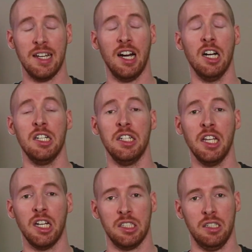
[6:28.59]
are
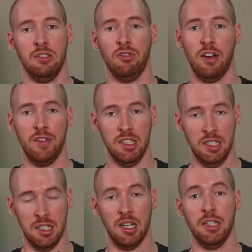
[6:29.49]
not graphic
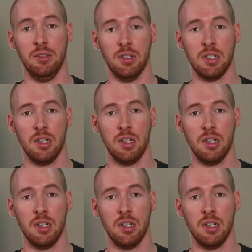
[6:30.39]
designers.